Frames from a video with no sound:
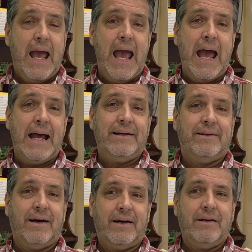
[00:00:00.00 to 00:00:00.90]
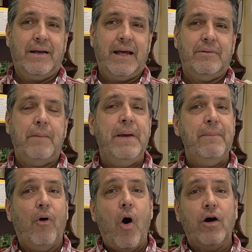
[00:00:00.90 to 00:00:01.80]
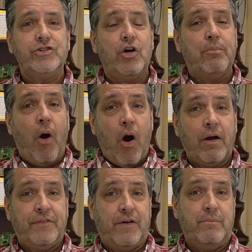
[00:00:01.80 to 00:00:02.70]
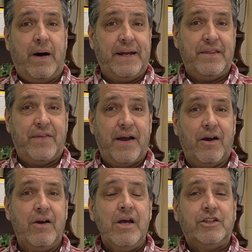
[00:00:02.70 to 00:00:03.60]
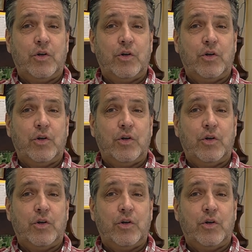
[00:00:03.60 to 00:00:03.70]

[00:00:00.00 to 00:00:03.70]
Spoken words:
And people also park their money there.